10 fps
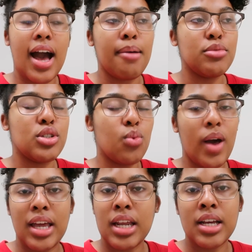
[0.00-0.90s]
I'm just
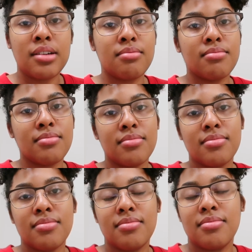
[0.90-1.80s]
waiting.
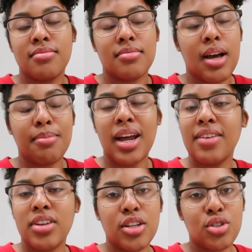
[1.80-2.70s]
I'm not
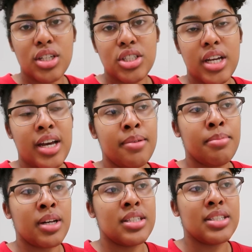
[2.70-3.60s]
even undressed
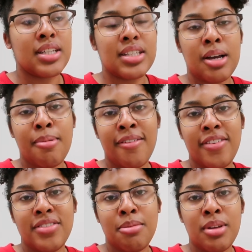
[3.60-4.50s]
yet because it's gonna take about
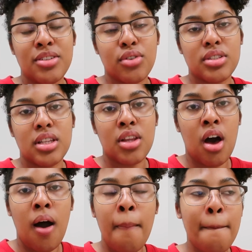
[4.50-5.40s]
15 minutes for it to
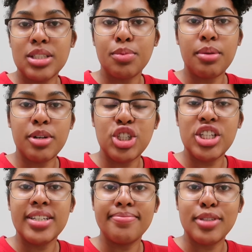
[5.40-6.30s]
thaw. That's pretty much
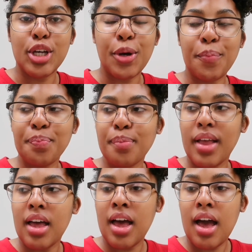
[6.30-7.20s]
it. So
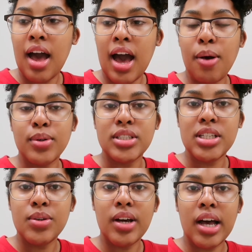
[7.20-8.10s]
I will
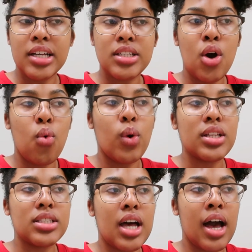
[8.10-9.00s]
see you guys
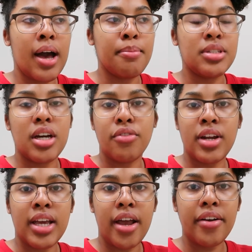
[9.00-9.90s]
once I'm done
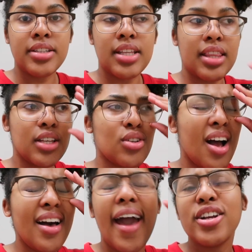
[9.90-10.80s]
running errands and things.
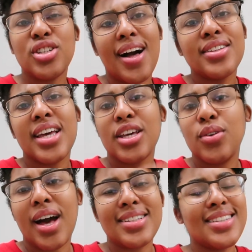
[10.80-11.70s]
I'll take
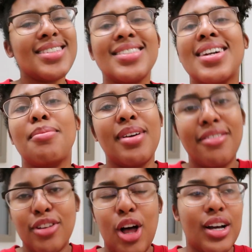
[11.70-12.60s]
you guys. This is gonna be
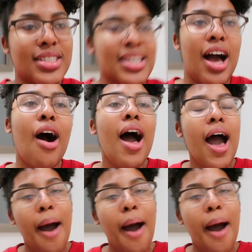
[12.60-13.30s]
a vlog style.